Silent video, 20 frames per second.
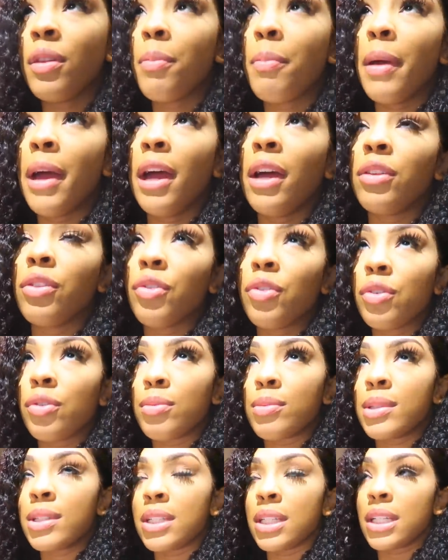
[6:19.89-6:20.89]
The
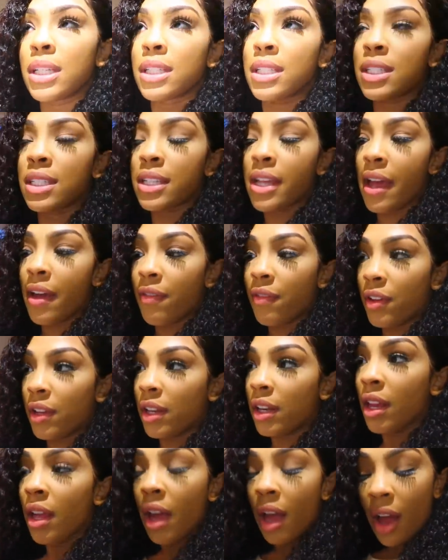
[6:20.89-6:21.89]
bathroom, 6,
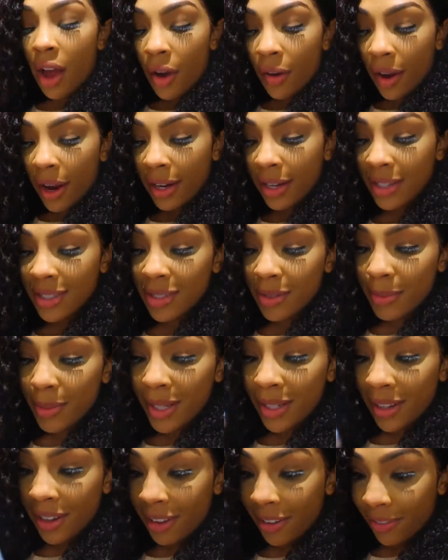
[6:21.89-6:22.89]
7. Okay, that's gonna be
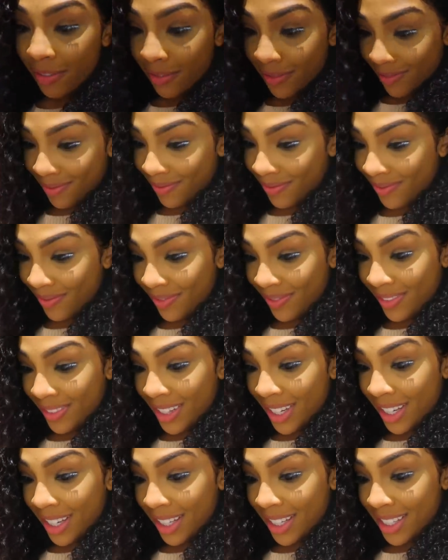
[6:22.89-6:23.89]
enough.
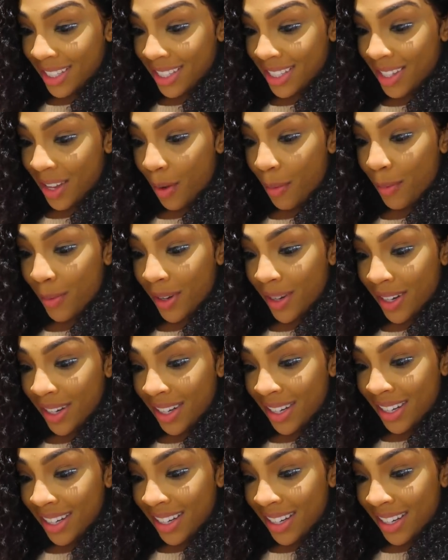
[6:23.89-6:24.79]
Look at this, Summer.